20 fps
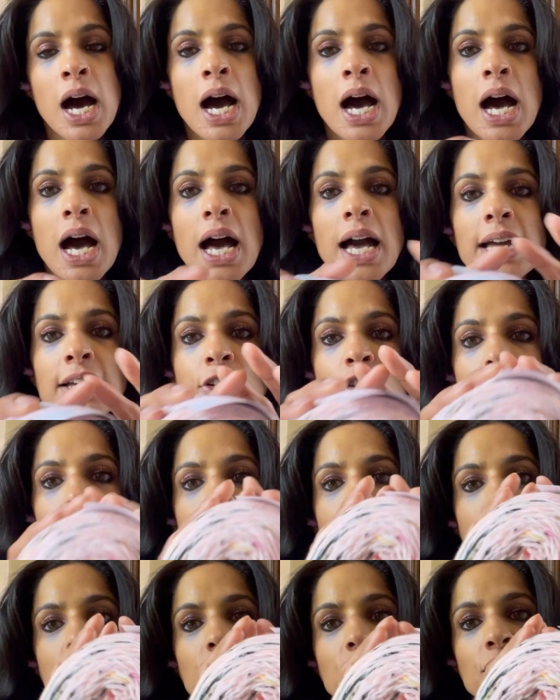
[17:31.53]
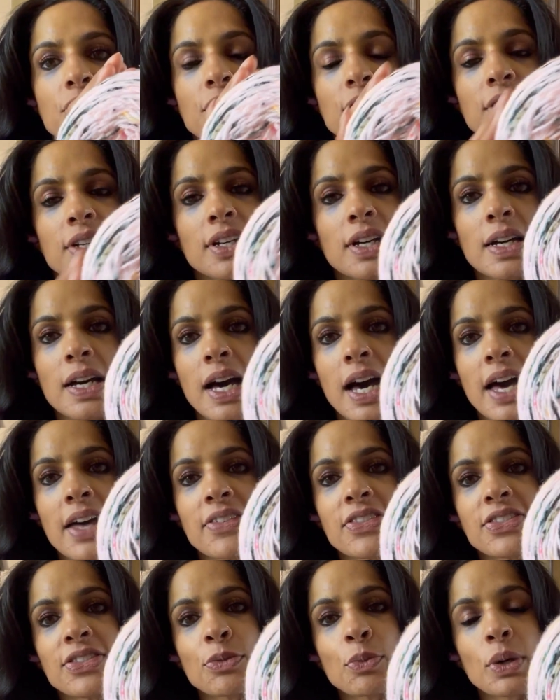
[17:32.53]

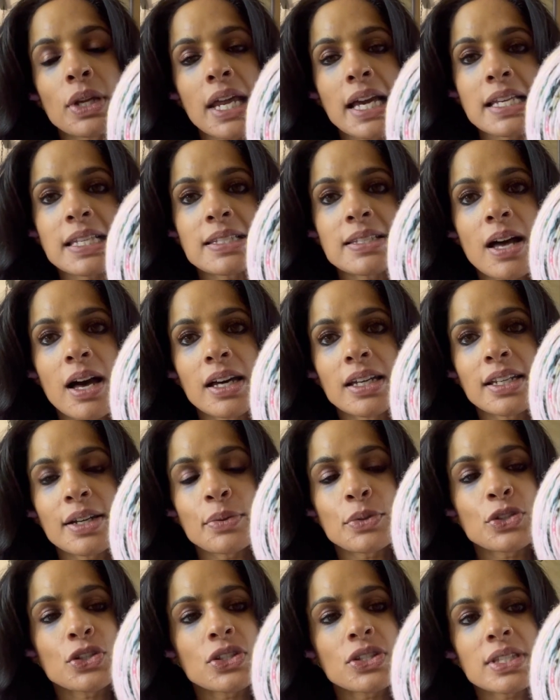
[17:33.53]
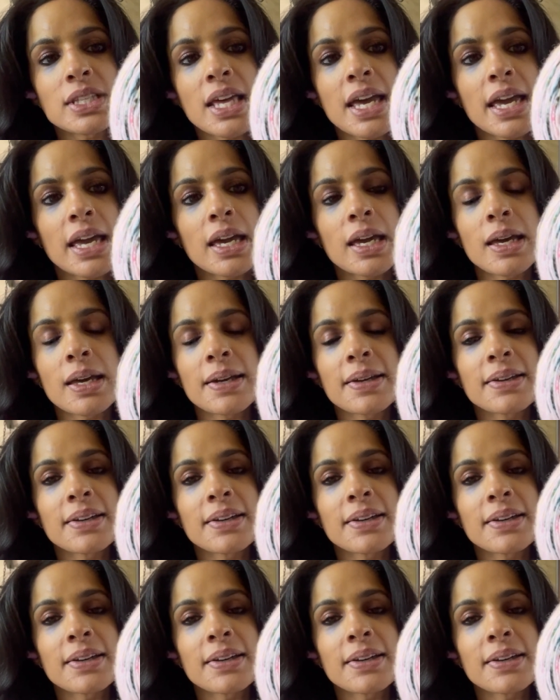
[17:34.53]
When I saw it, I was just like,